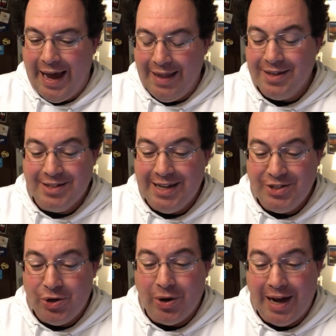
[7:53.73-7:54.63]

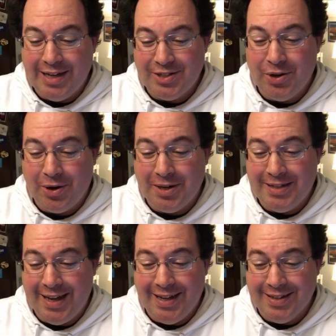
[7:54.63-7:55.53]
Alexandria
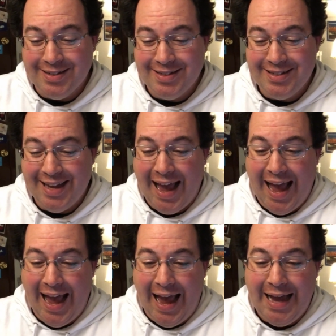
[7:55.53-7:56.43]
Ocasio-Cortez
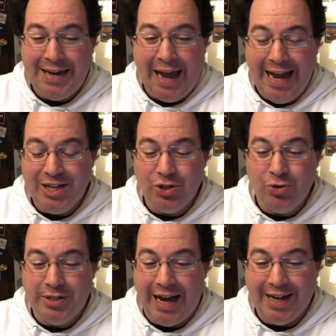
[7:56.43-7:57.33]
and
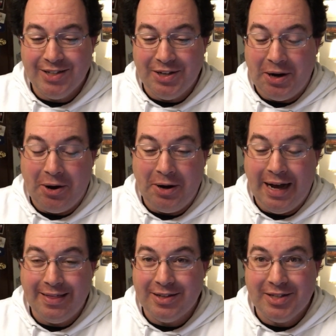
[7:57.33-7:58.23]
Andrew Jackson are
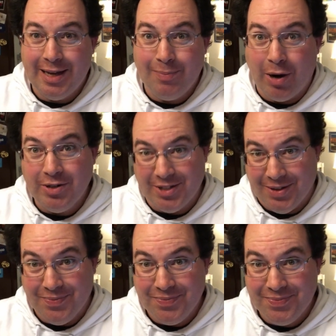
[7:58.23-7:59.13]
not the same
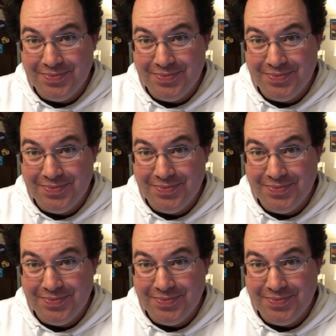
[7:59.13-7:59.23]
person.